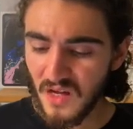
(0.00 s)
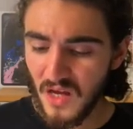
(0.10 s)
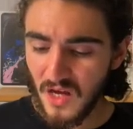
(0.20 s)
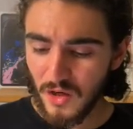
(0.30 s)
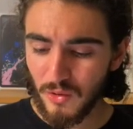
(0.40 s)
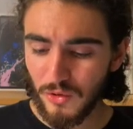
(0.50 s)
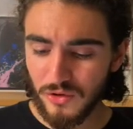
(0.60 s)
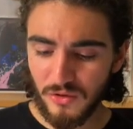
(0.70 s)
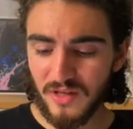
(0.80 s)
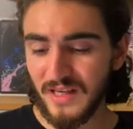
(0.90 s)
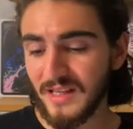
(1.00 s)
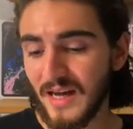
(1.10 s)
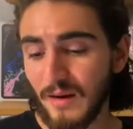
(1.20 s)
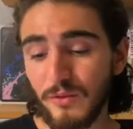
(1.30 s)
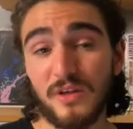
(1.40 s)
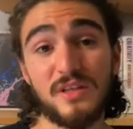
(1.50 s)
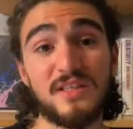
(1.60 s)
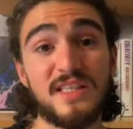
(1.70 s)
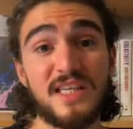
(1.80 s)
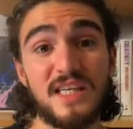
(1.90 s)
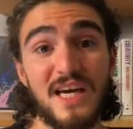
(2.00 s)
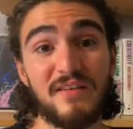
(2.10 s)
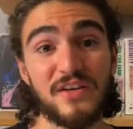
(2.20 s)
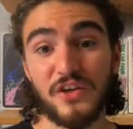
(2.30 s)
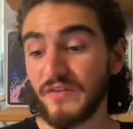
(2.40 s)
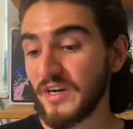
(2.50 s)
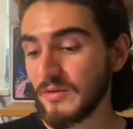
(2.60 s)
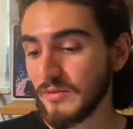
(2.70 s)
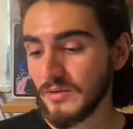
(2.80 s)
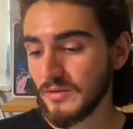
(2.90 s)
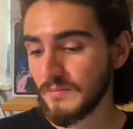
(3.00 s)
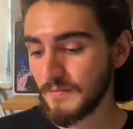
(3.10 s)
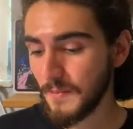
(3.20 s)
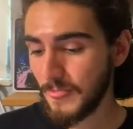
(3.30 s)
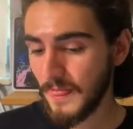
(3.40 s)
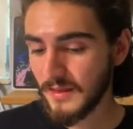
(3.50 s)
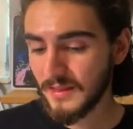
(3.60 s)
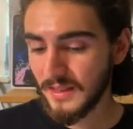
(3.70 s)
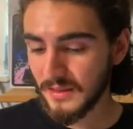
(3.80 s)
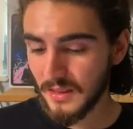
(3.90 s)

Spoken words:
Cool, so again, that was the having your variables set.